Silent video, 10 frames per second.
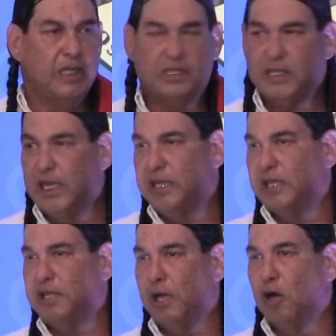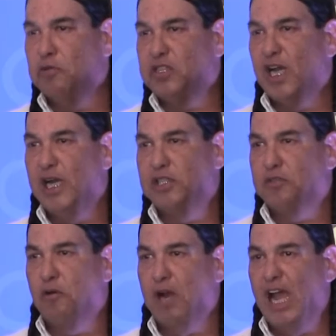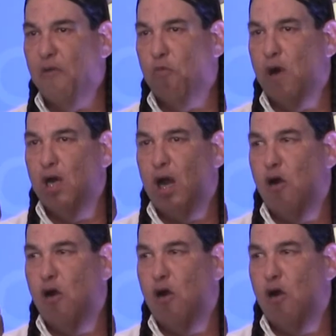He said that the Osage are going to have one